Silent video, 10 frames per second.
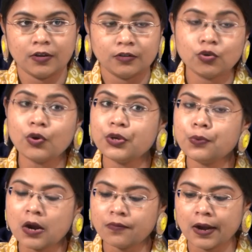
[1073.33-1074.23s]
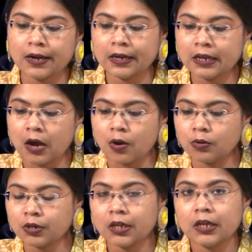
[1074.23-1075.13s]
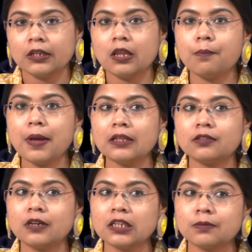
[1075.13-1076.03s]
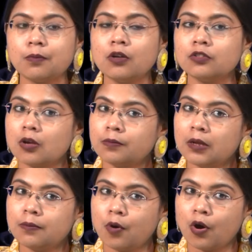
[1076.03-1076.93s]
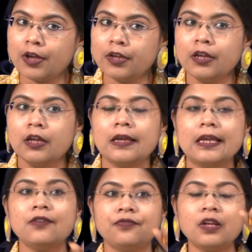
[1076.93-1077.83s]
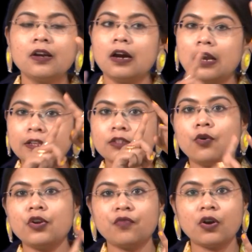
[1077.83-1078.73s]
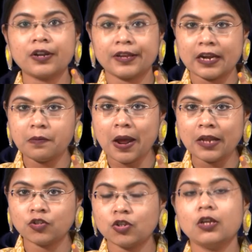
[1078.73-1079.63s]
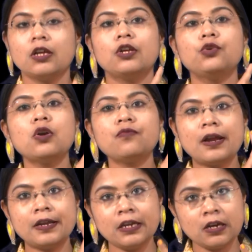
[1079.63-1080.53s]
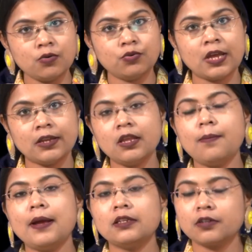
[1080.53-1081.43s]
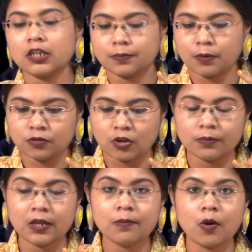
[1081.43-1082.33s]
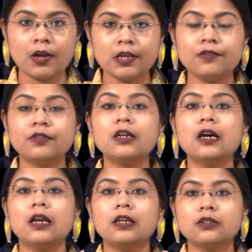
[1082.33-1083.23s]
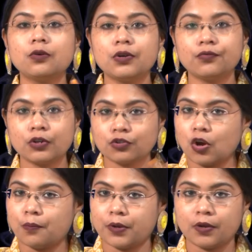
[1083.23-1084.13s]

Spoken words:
So, you are finding out the best response of the boy if the girl is going for cricket match, you are finding out then the best response of the boy if the girl is going for shopping.